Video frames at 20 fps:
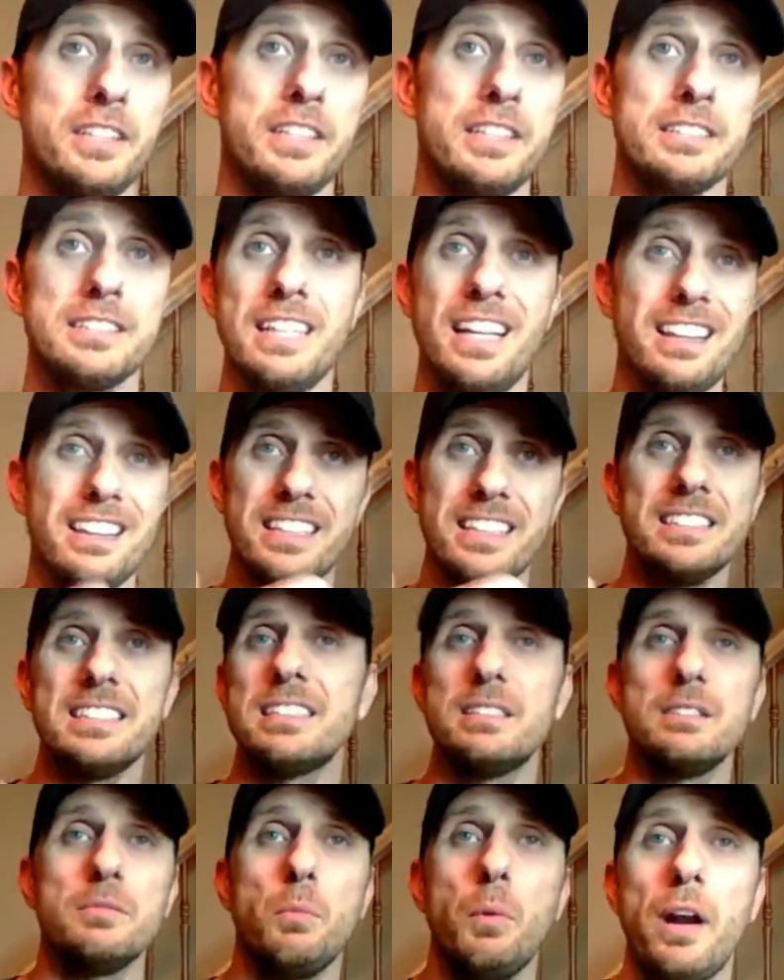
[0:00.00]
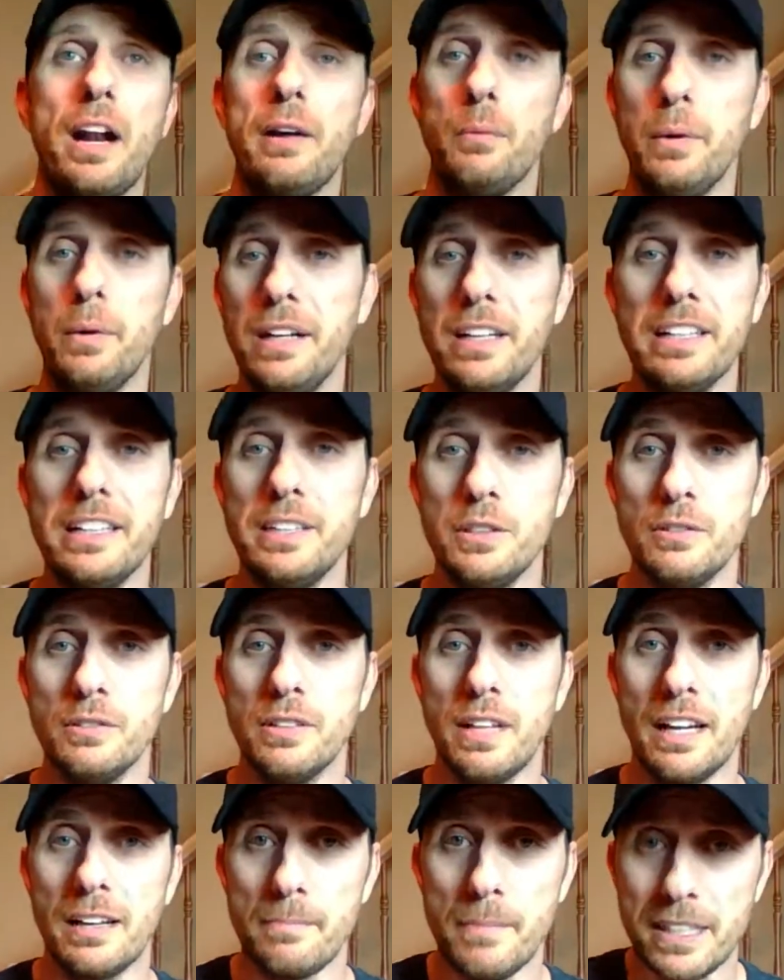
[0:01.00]
It's not this isn't what I really do,
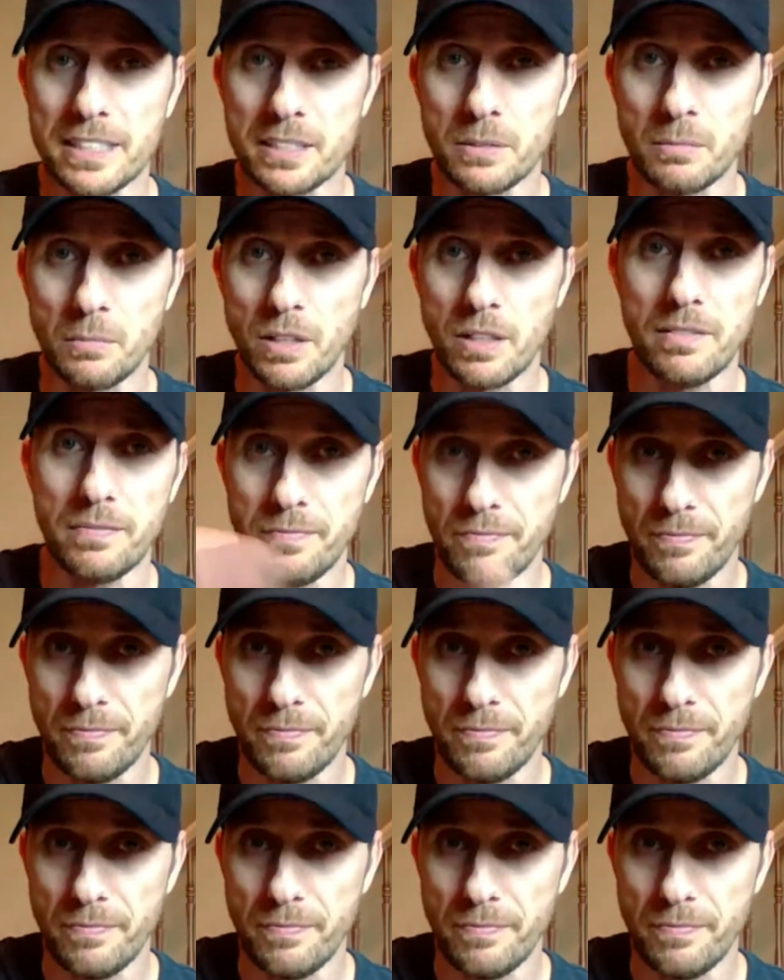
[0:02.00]
like messing with